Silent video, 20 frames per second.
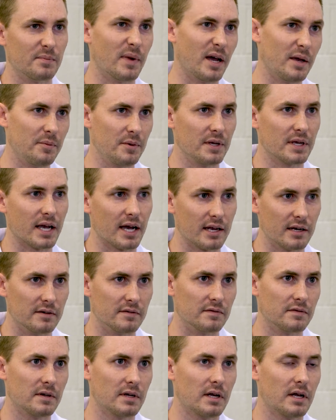might be kind of
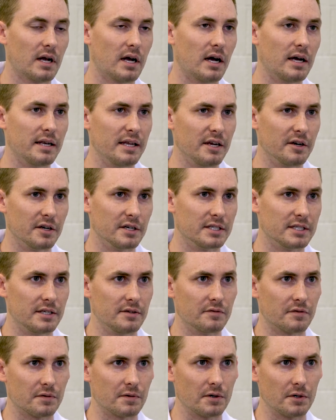an
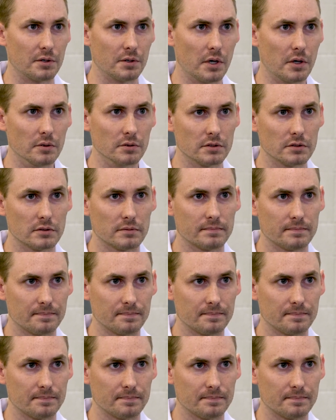irritant for your nose.